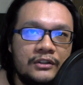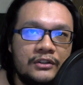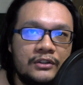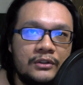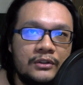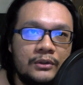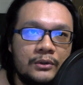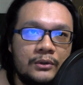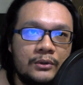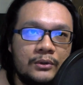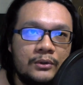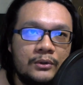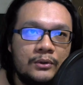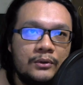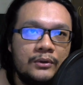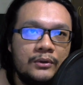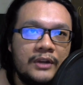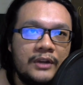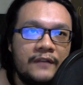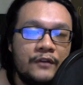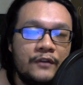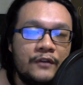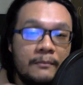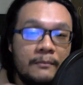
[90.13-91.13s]

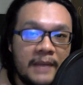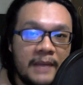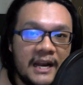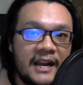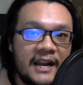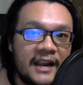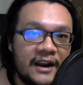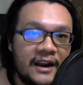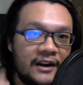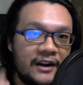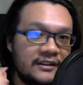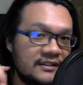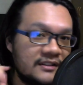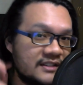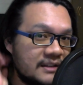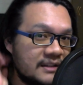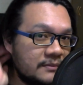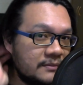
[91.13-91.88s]
So if you're a melee character,